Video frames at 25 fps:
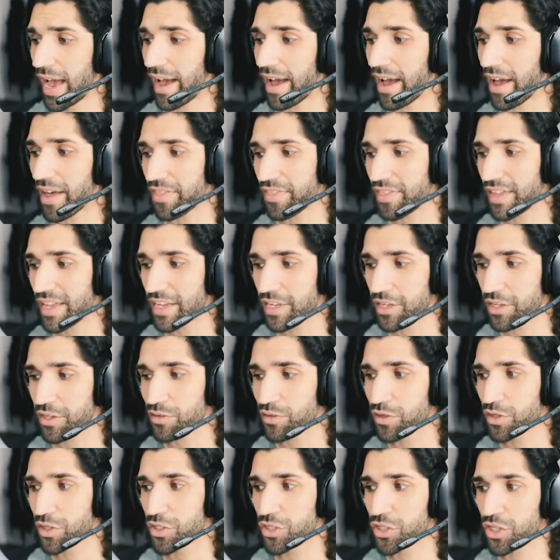I think you
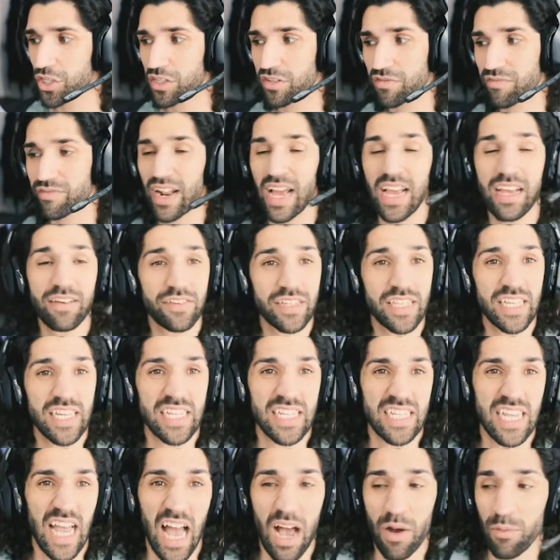could just flavour
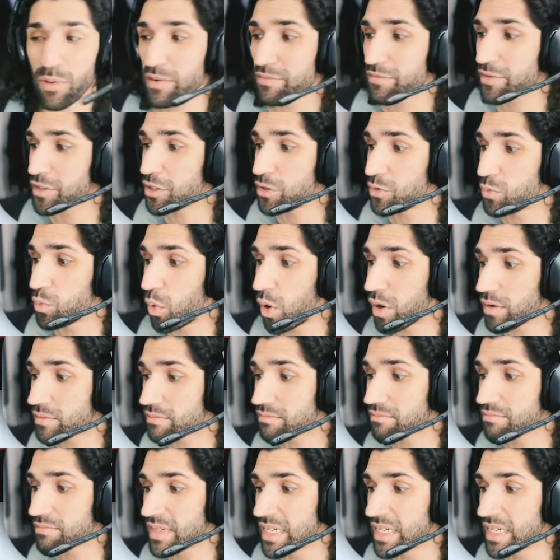this however you want,